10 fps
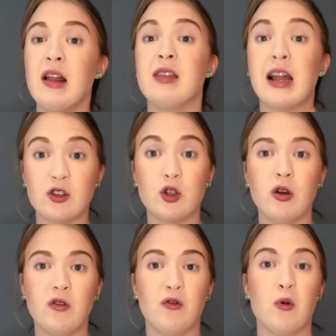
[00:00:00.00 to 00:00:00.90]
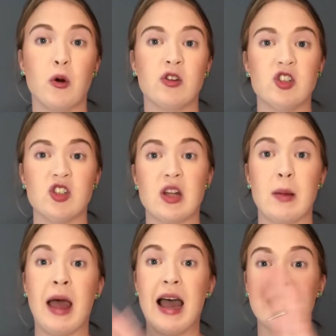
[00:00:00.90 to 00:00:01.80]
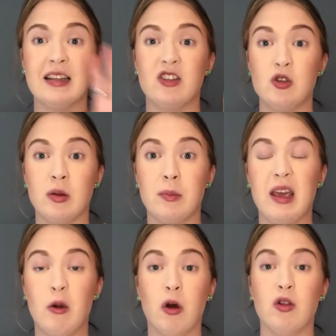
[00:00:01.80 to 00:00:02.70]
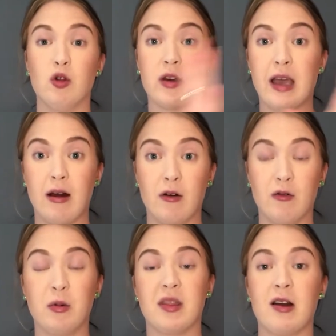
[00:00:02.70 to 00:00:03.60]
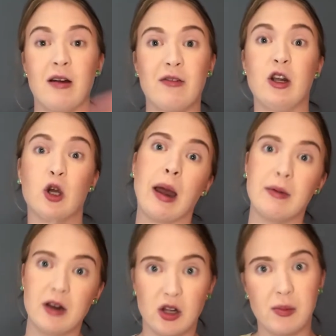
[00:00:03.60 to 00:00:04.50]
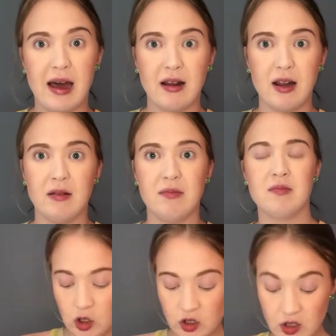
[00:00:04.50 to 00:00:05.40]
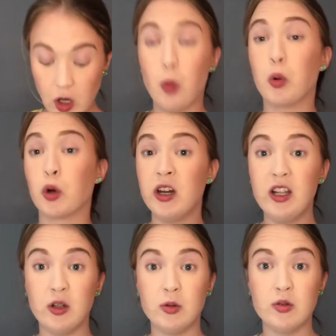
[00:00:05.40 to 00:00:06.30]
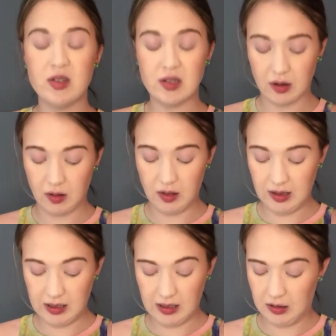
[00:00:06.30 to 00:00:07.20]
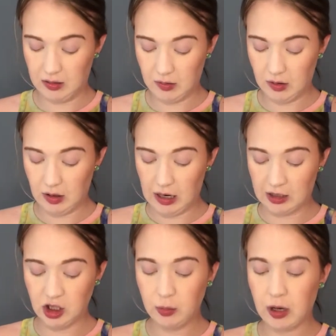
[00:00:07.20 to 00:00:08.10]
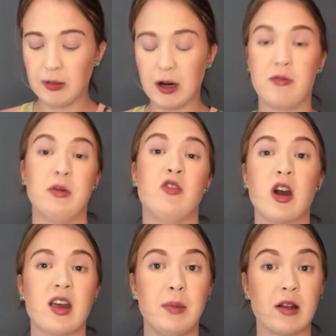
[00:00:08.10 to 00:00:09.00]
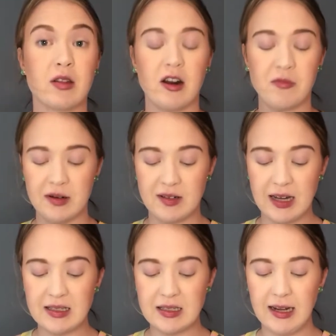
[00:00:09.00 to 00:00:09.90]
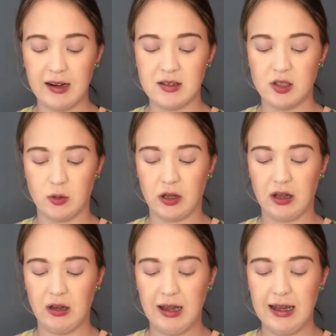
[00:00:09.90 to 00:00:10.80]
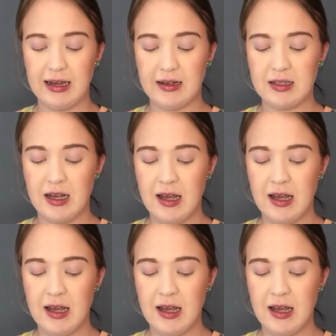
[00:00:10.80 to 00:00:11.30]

that's good for just a palette that you can make one look out of without having to grab another palette. So we're gonna use the eyeshadow primer I've been talking about that I've been testing. I still really like it.